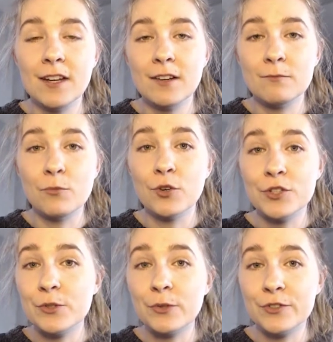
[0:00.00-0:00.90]
more
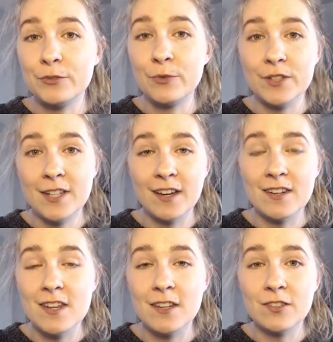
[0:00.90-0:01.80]
tools or more
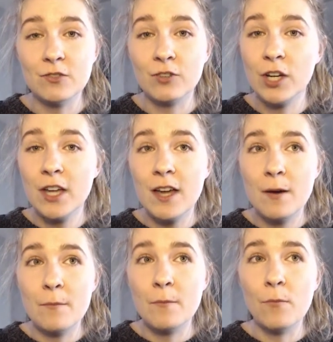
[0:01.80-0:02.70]
techniques or
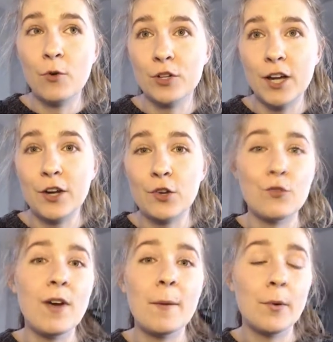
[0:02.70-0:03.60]
more kind of
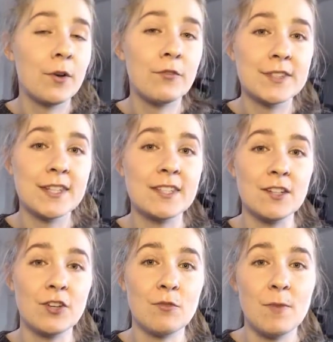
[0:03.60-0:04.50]
grip on
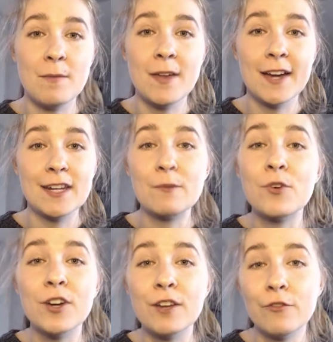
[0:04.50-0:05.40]
resisting, or maybe I need more
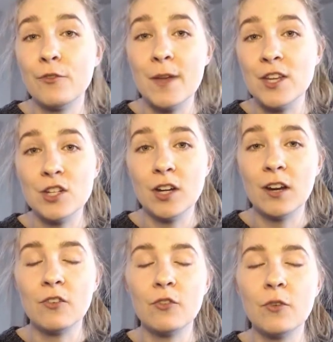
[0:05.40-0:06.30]
information,
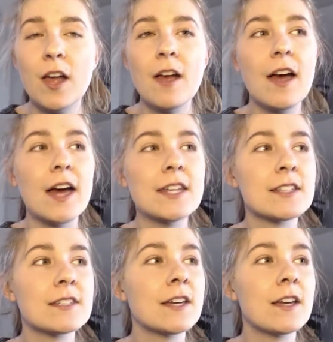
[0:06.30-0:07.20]
and
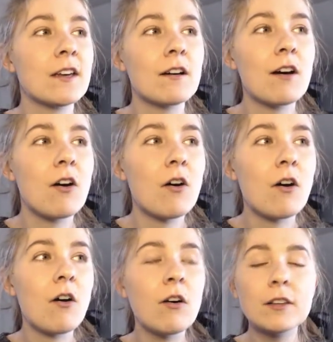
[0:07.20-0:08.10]
it's like
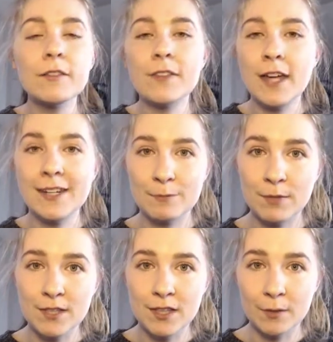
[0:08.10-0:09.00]
all of that is
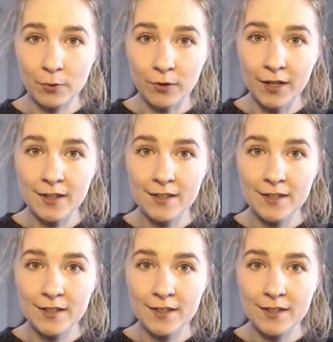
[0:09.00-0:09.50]
missing the point.